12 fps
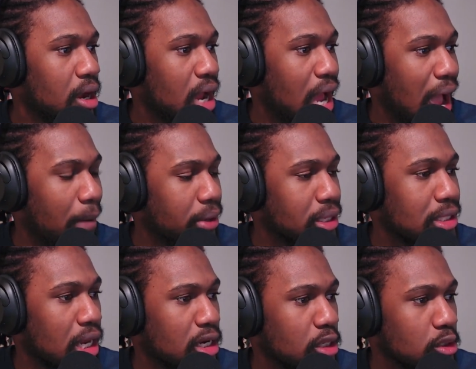I've been
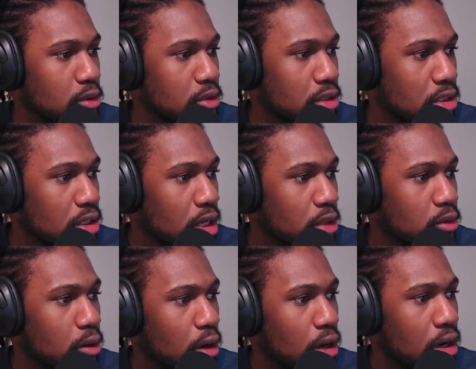telling you,
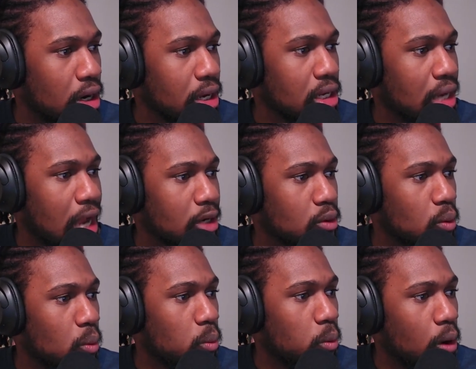you are in, at
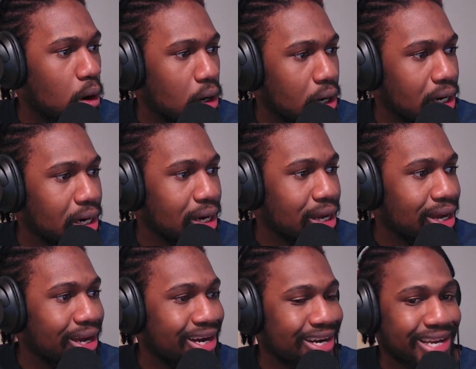war
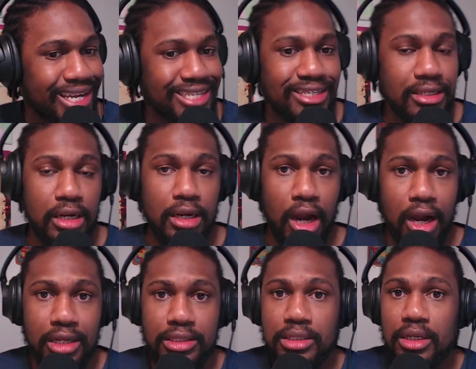against
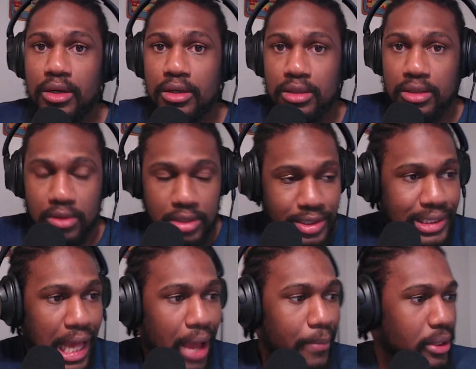God's
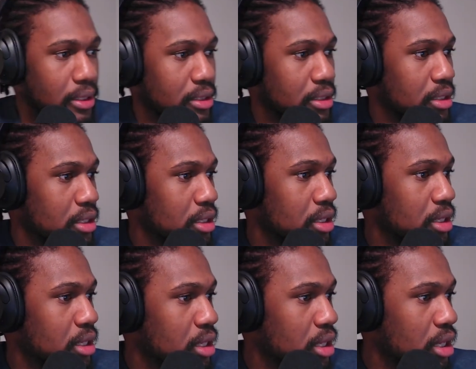Sabbath,
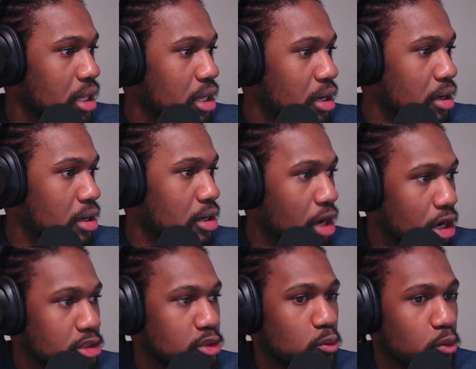
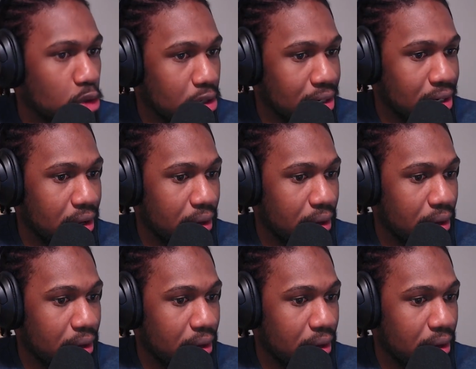God's word.